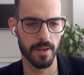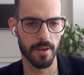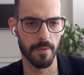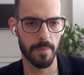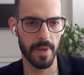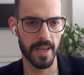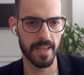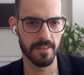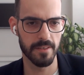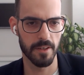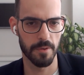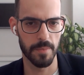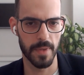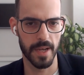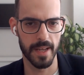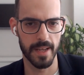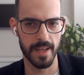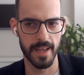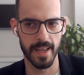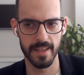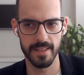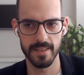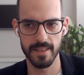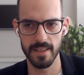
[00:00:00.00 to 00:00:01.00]
based on my
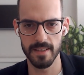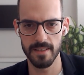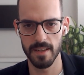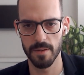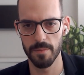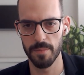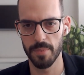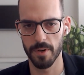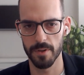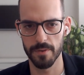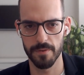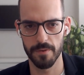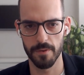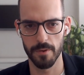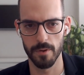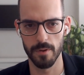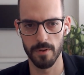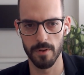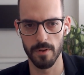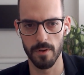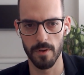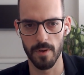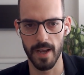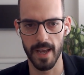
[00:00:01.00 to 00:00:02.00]
existing
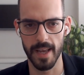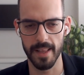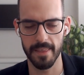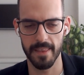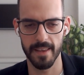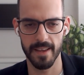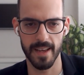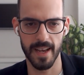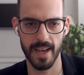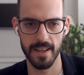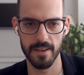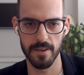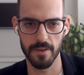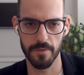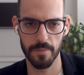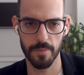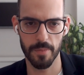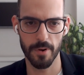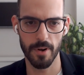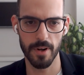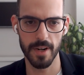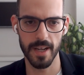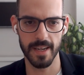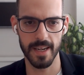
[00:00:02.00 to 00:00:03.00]
portfolio at the kind of
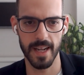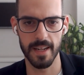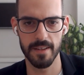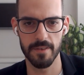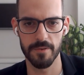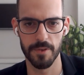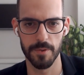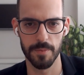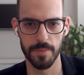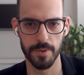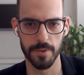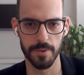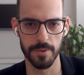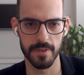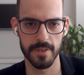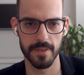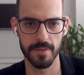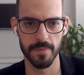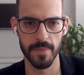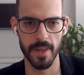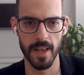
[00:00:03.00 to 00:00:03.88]
product attributes